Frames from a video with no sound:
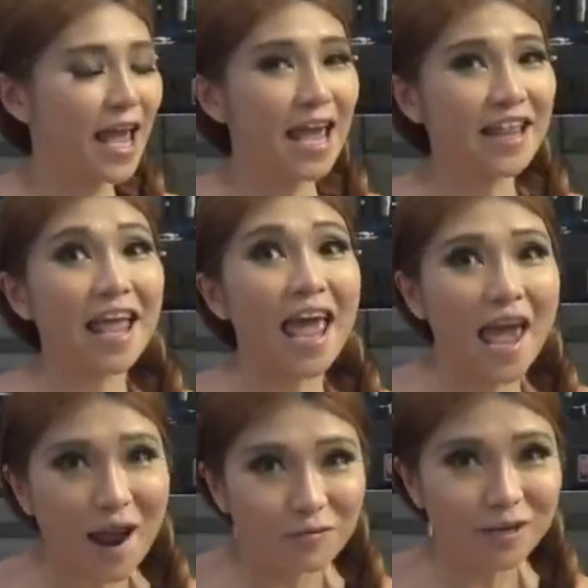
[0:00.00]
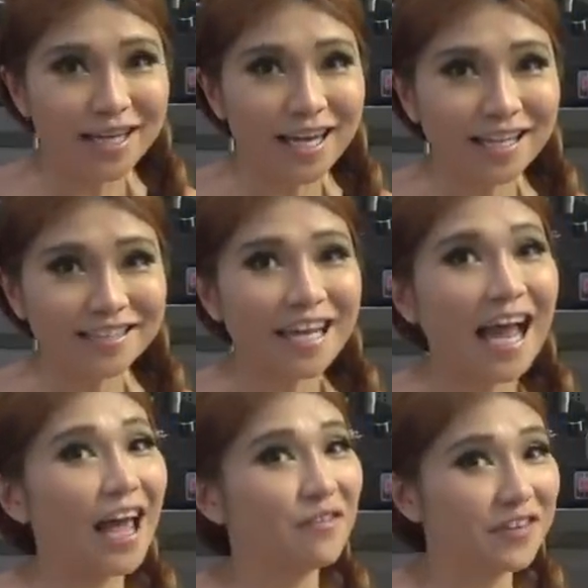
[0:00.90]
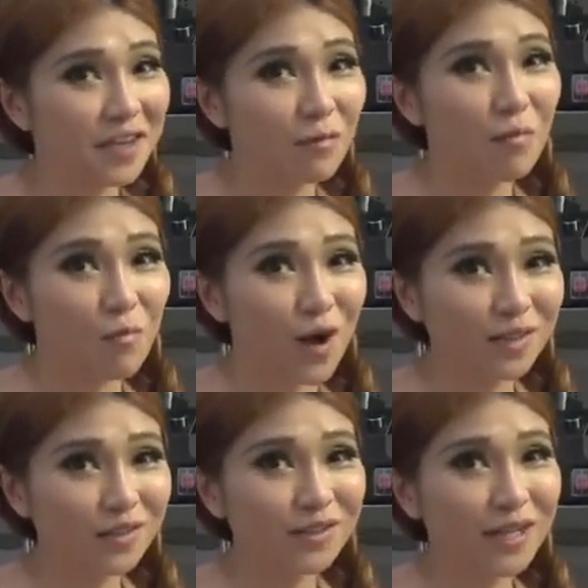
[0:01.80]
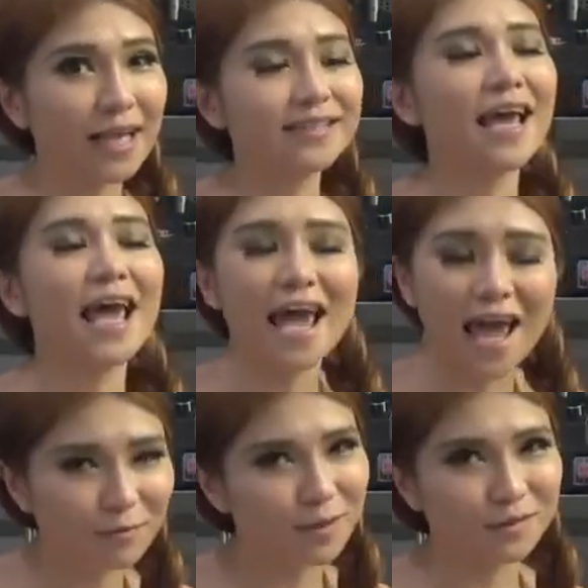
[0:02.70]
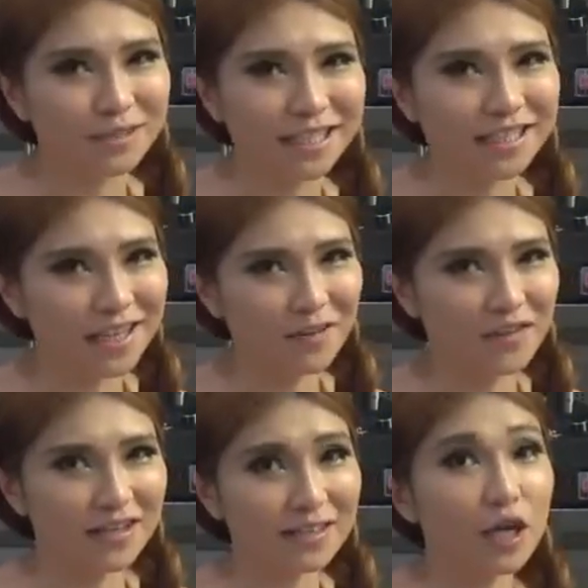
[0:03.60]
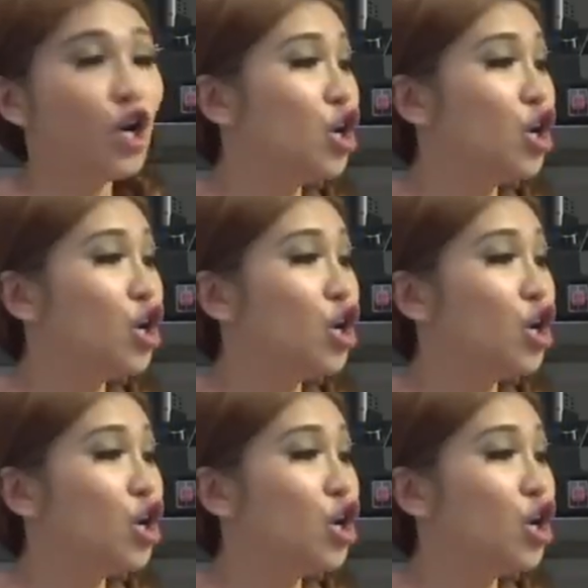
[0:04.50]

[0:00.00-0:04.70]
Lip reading: and every kid I've given one to has absolutely loved it.